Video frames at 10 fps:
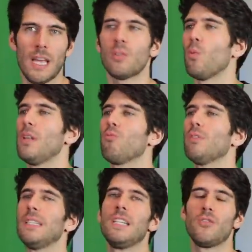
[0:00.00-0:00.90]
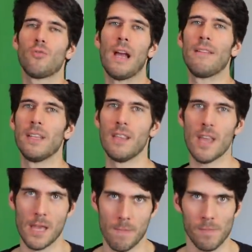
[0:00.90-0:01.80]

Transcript: That's what really is driving them.